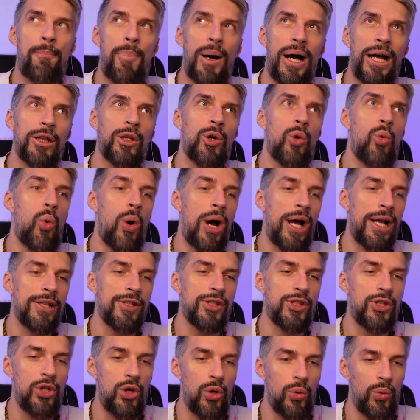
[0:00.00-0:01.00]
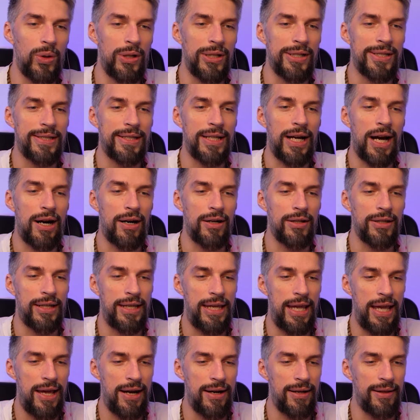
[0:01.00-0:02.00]
but once you will start
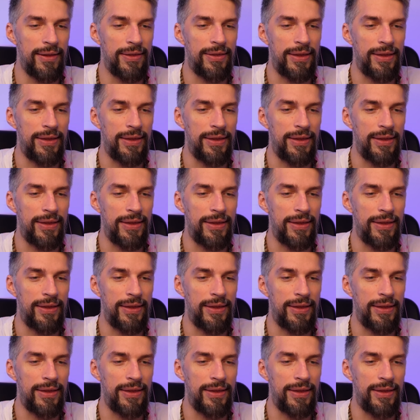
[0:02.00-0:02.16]
getting